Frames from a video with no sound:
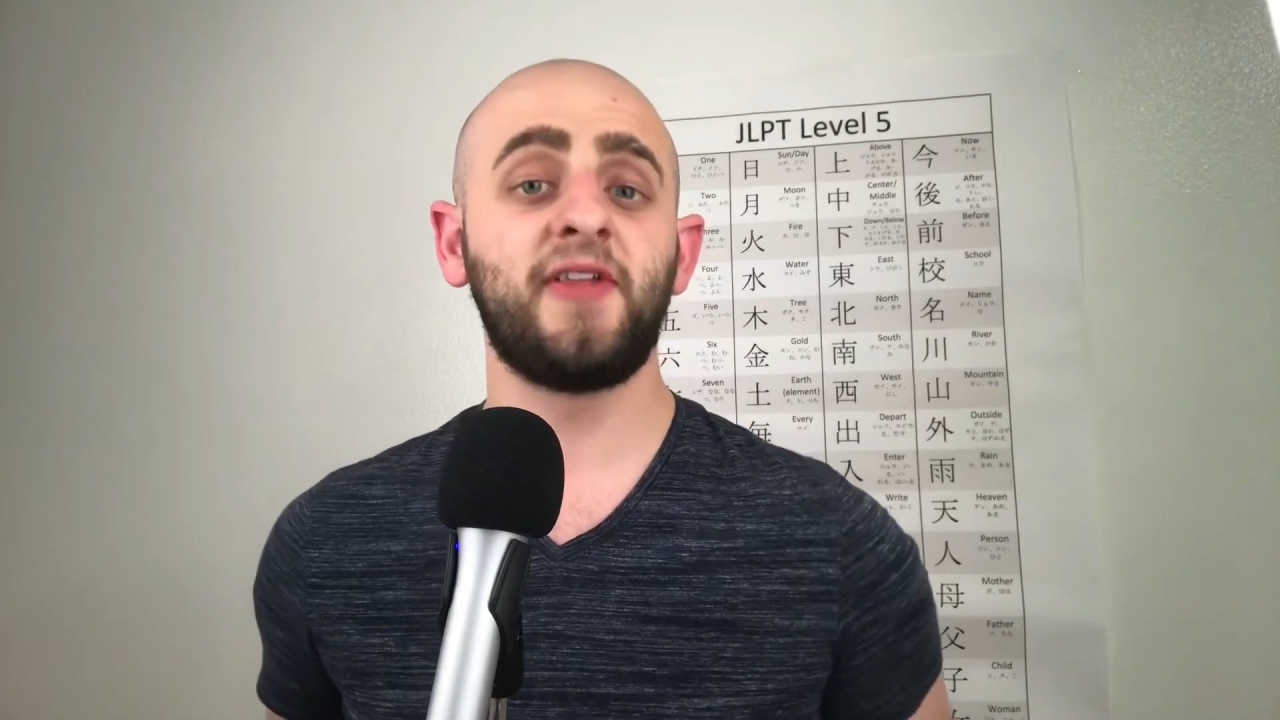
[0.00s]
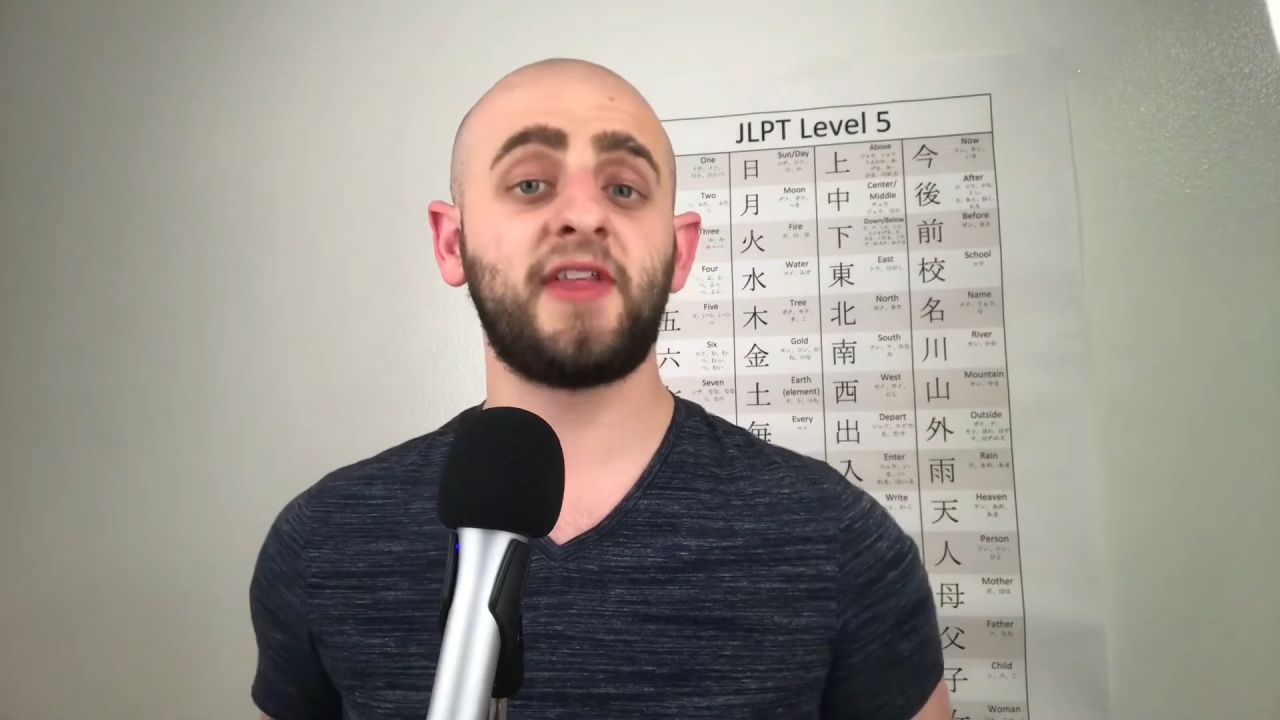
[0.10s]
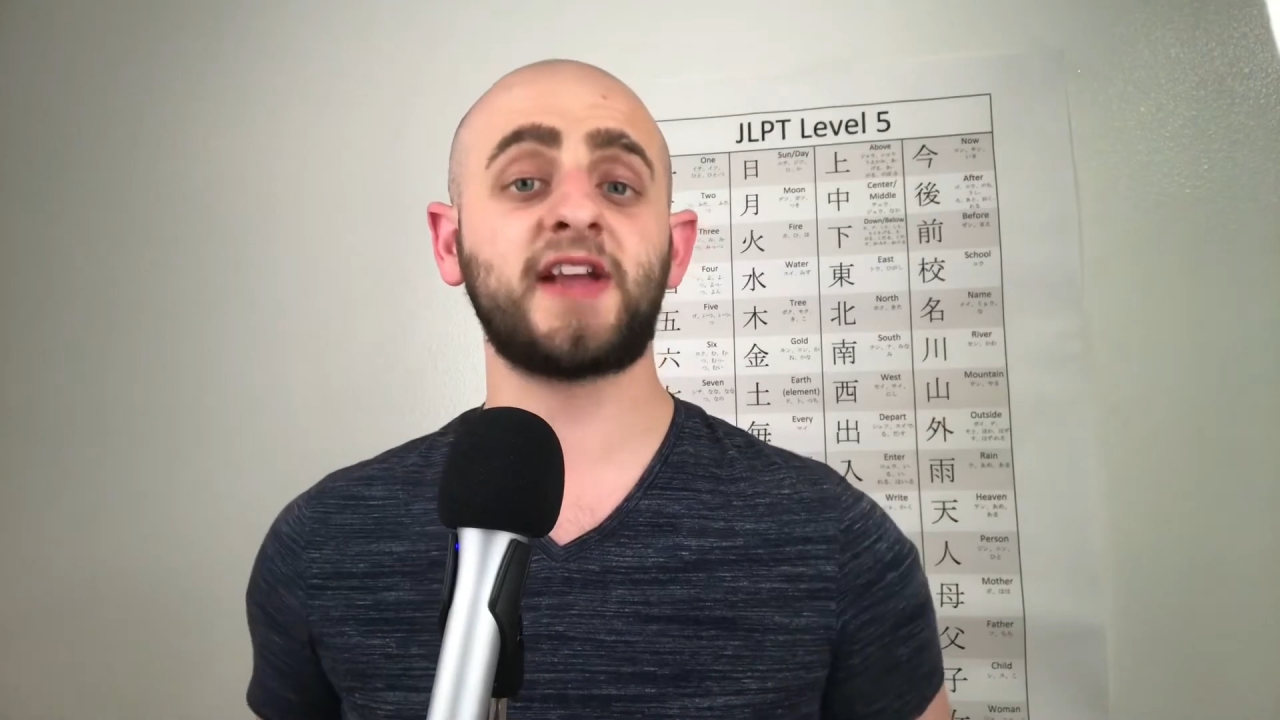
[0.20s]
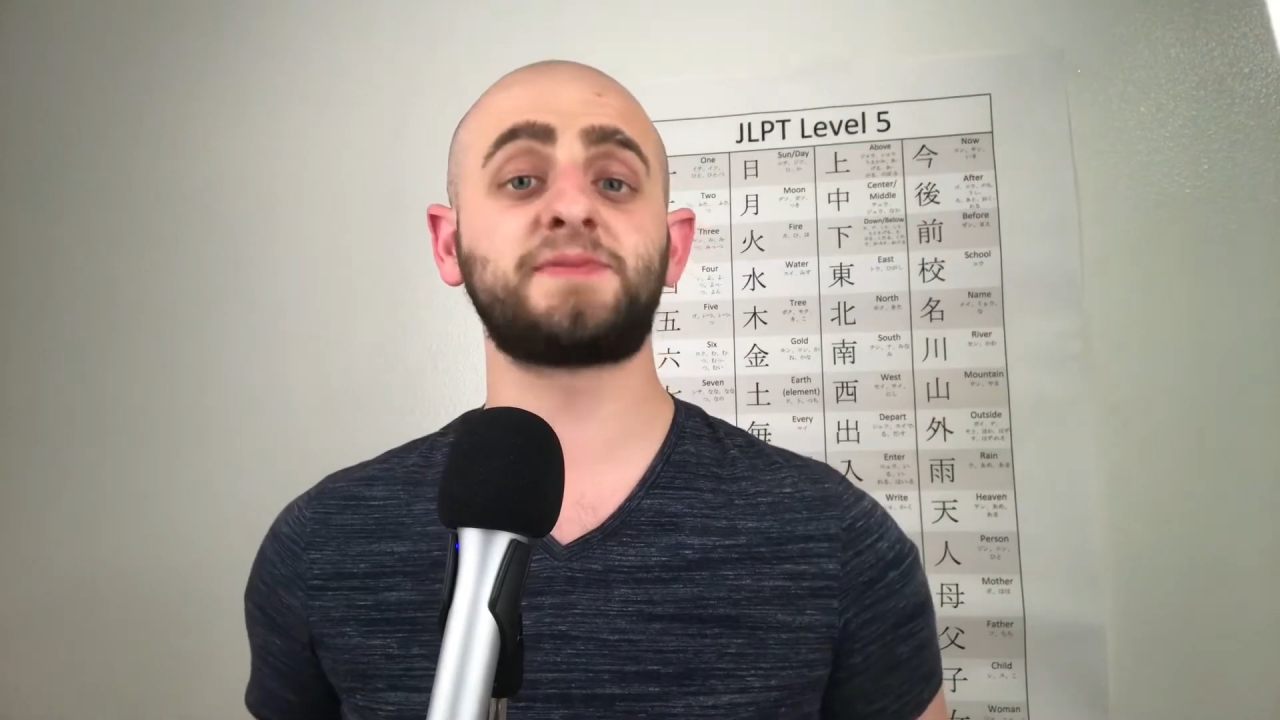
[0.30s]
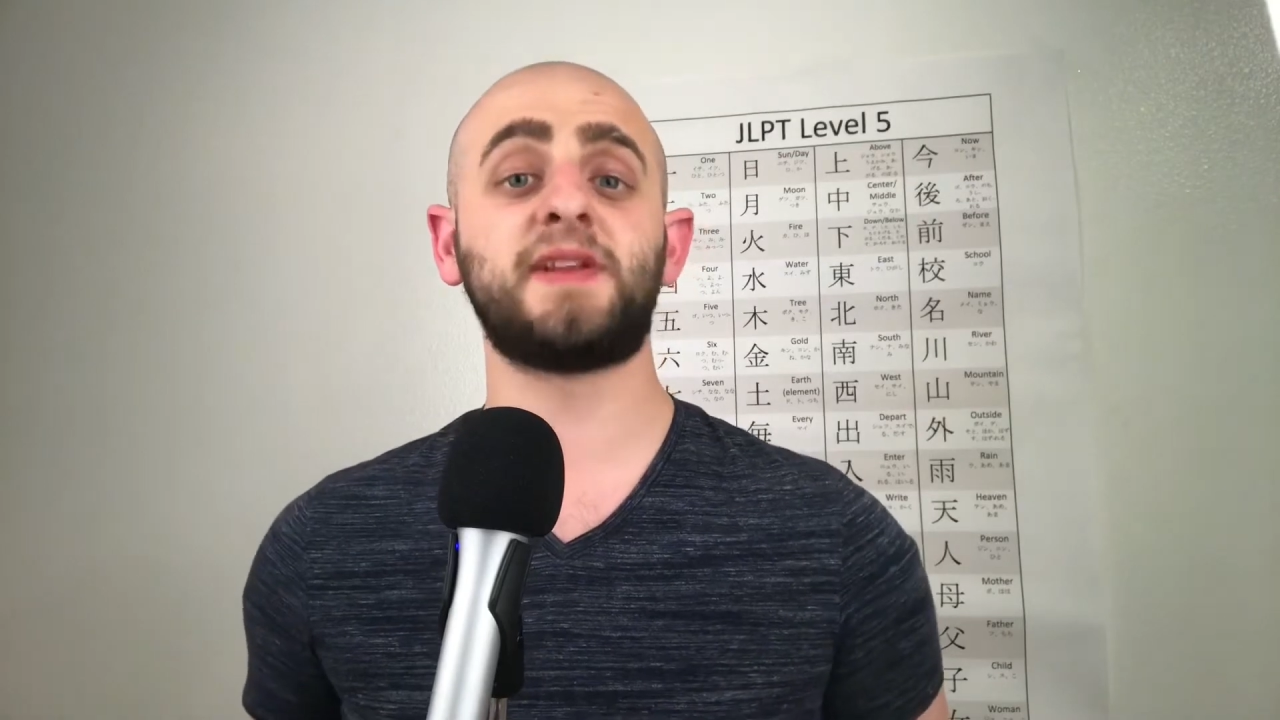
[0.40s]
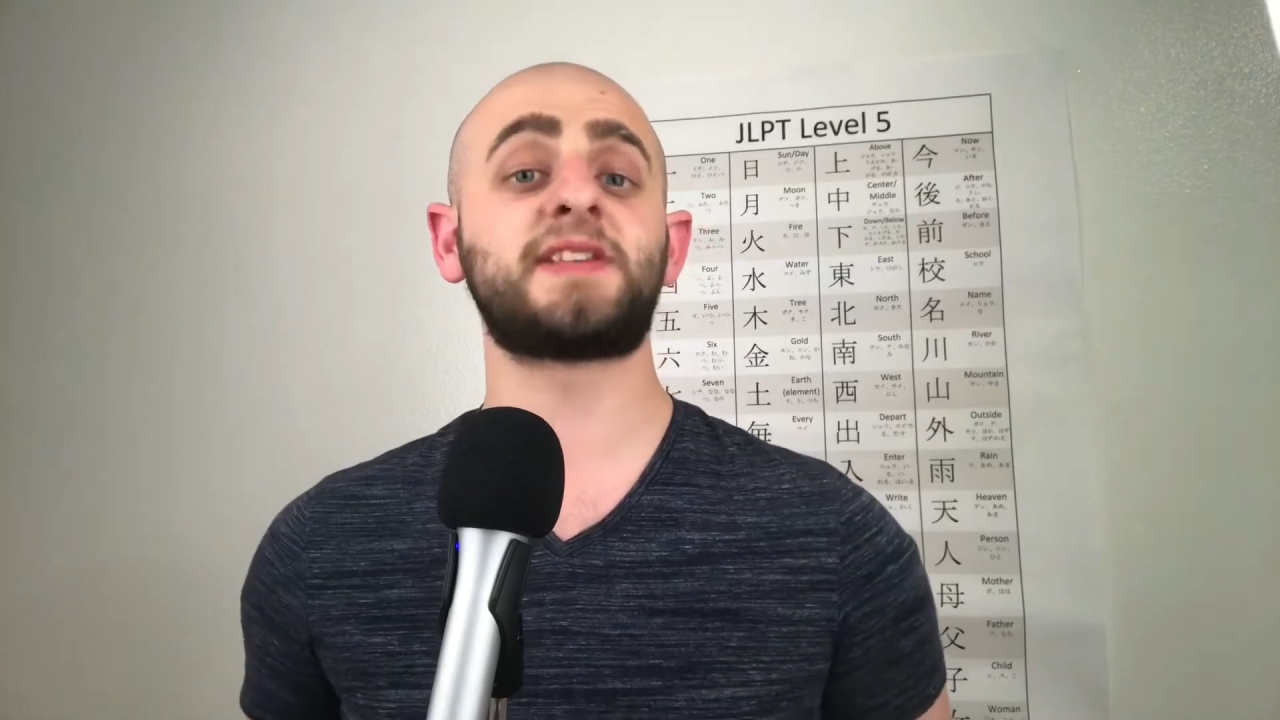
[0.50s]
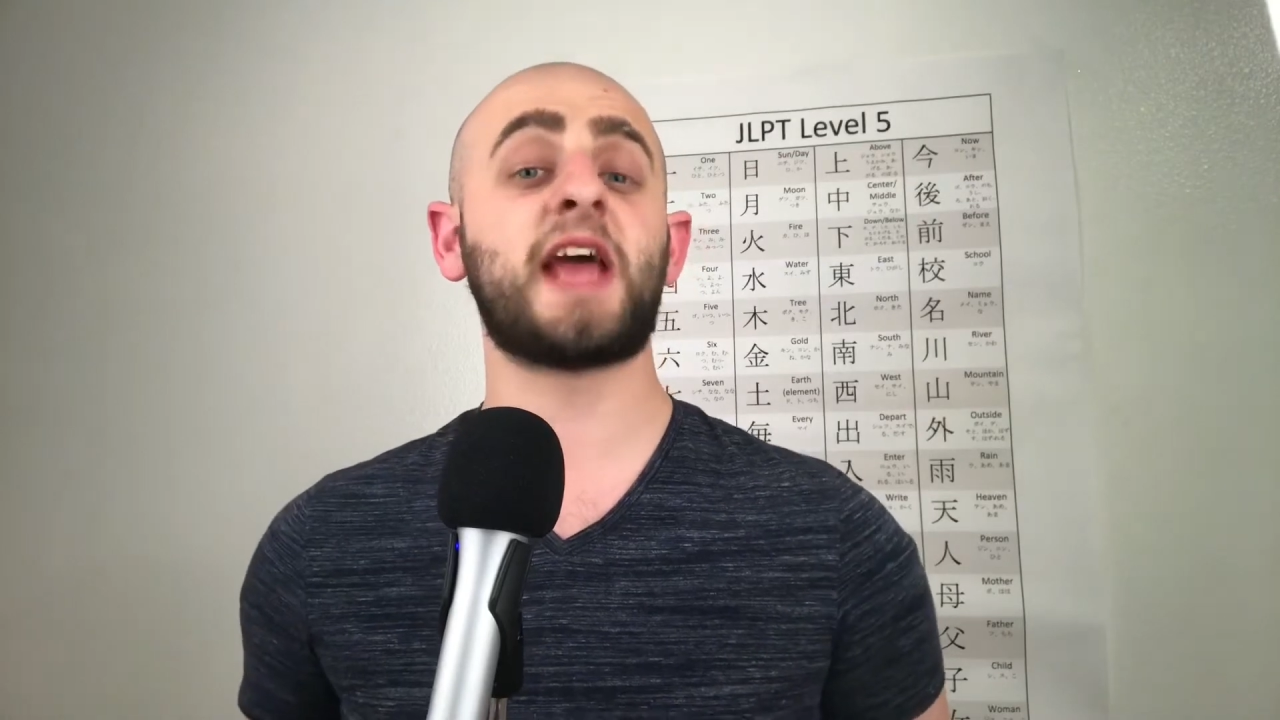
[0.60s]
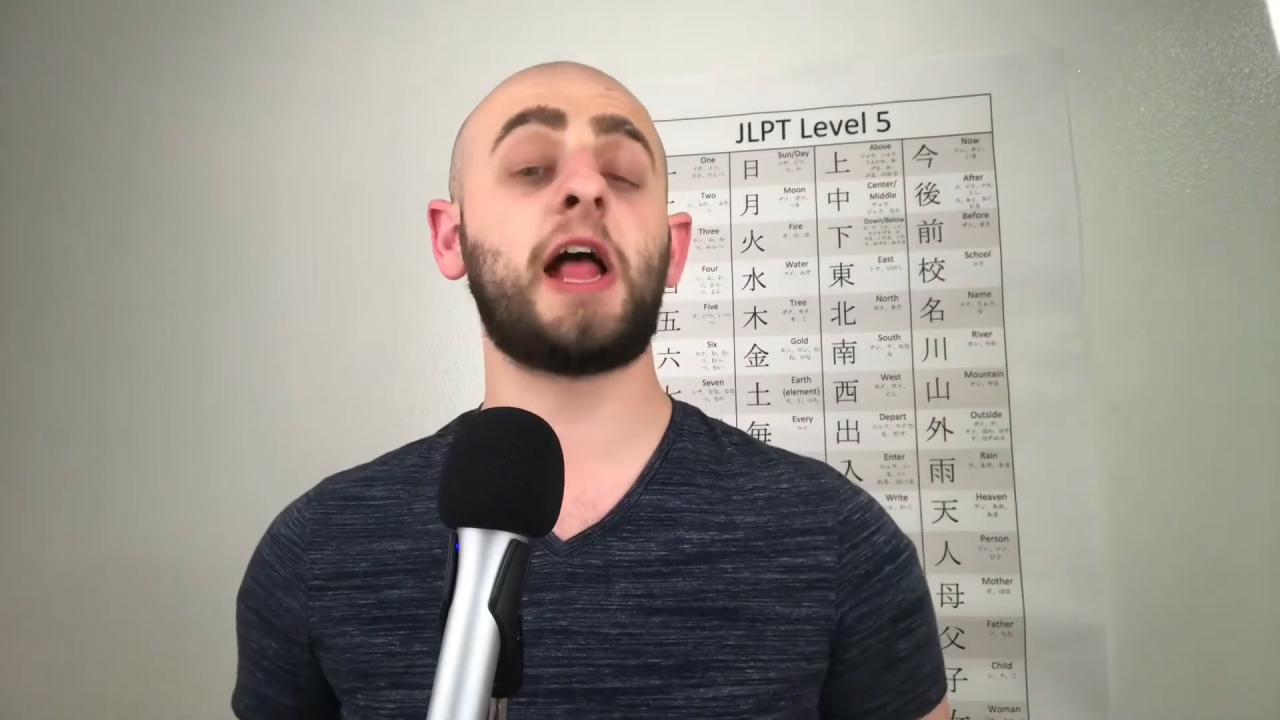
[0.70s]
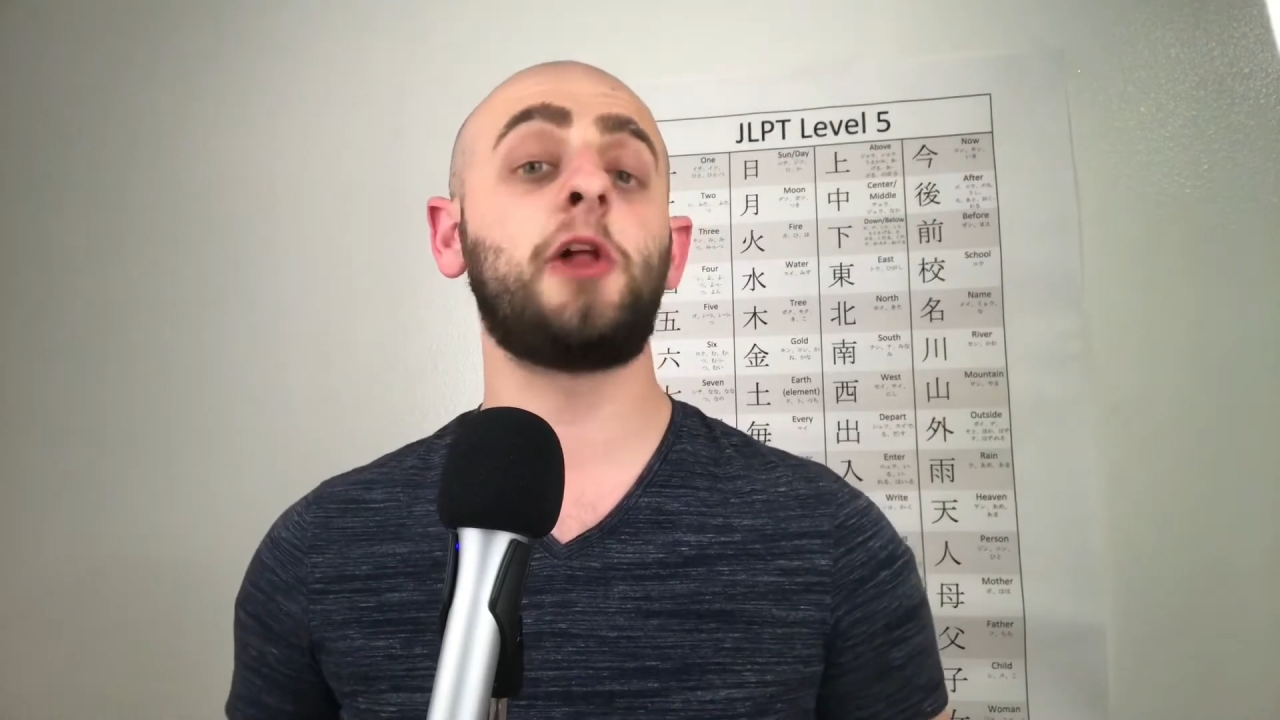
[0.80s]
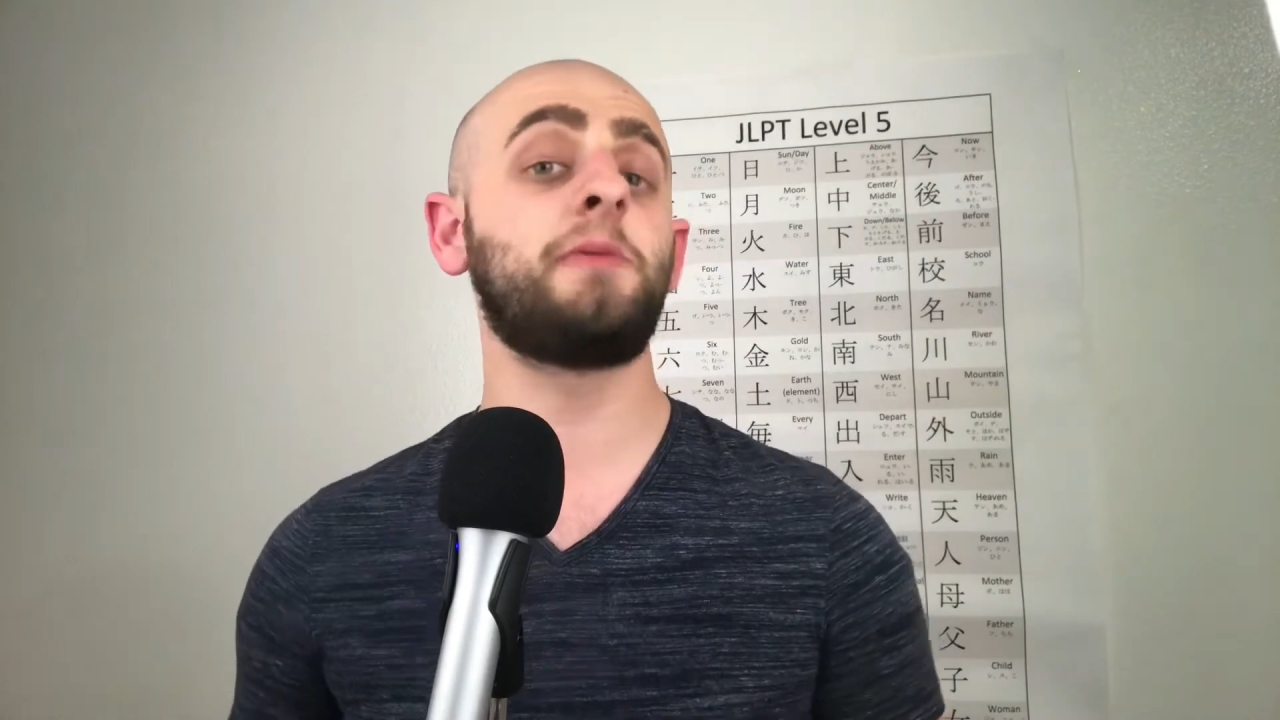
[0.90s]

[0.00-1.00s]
they'd ask me to tell